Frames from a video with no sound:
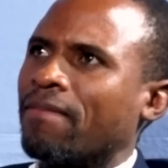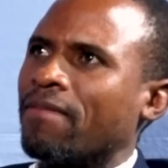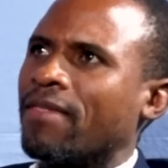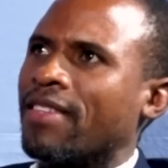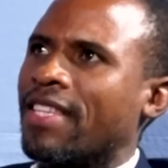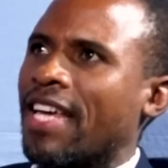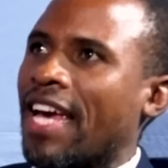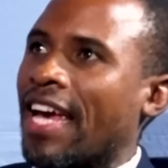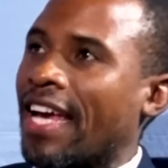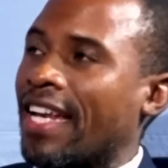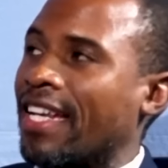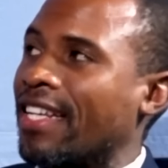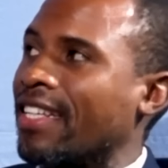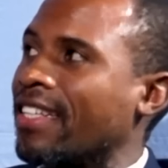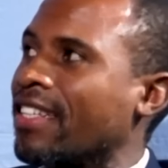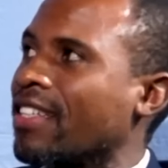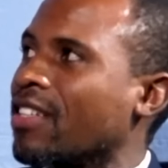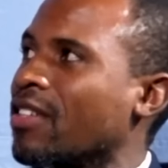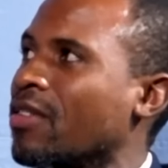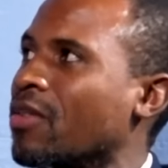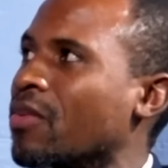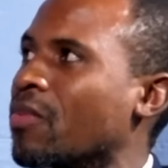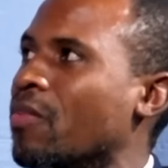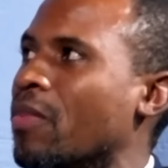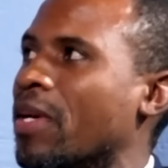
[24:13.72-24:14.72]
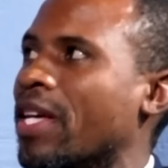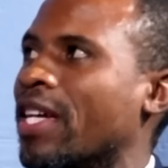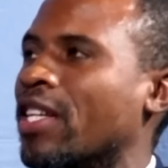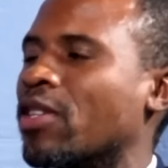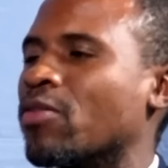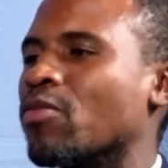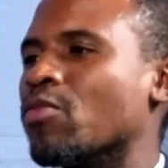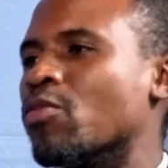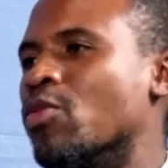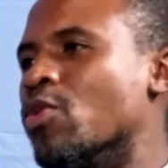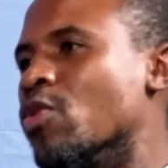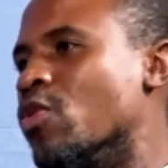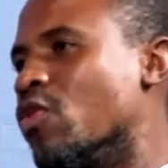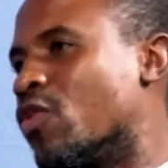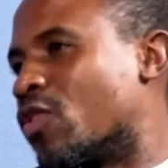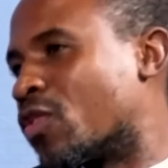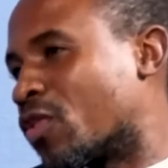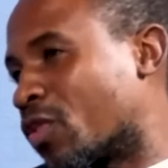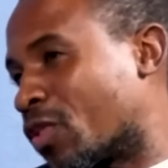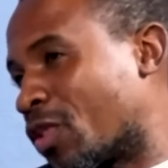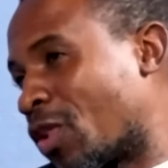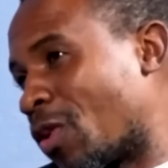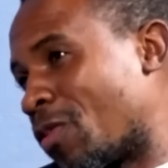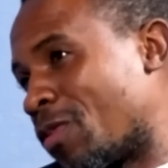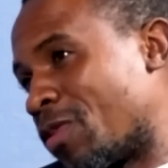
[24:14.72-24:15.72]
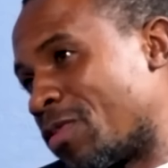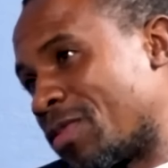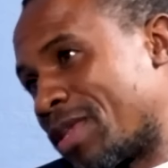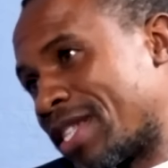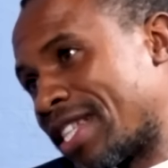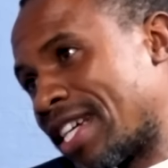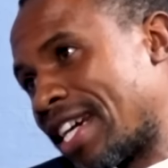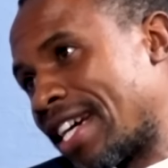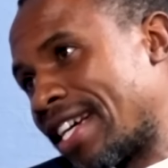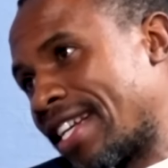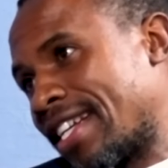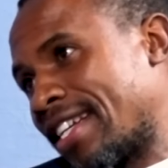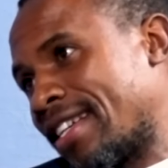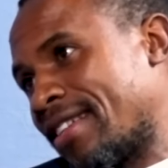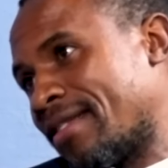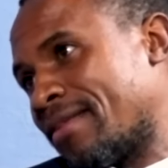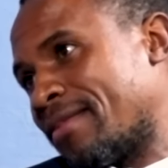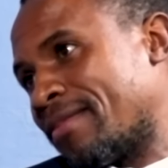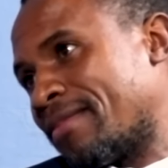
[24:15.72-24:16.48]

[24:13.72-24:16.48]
then we had moved from Mtare.